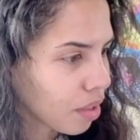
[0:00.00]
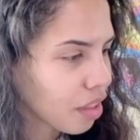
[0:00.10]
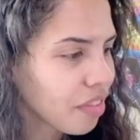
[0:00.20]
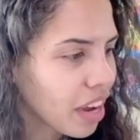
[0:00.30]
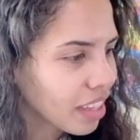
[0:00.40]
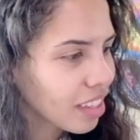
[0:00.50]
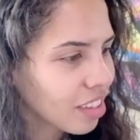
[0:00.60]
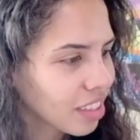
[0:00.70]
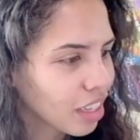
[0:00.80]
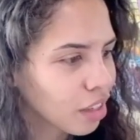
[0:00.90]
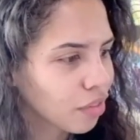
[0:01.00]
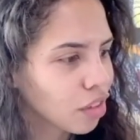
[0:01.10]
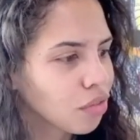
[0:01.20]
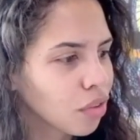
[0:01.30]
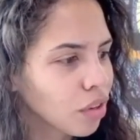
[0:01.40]
The fact that there's like a
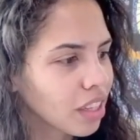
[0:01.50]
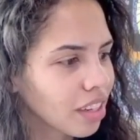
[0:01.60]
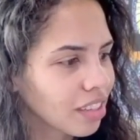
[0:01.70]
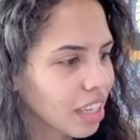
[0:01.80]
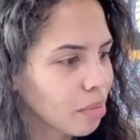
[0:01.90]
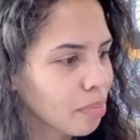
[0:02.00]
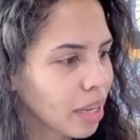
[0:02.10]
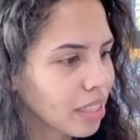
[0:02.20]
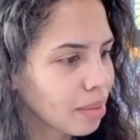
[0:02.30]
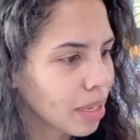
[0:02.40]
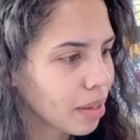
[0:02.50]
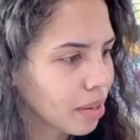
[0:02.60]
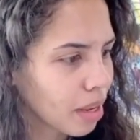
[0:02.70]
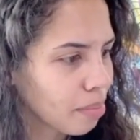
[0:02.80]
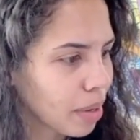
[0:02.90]
first floor, then there's like a basement
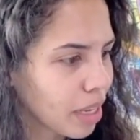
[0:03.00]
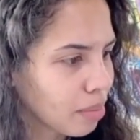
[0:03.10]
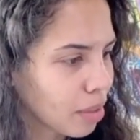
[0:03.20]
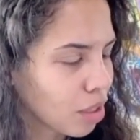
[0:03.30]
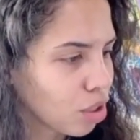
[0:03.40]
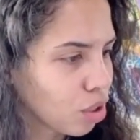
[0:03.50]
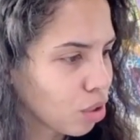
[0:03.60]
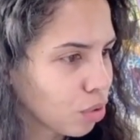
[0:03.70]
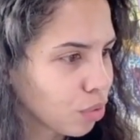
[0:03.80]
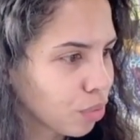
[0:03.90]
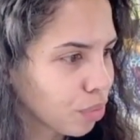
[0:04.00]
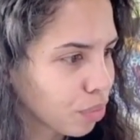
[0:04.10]
and basement two,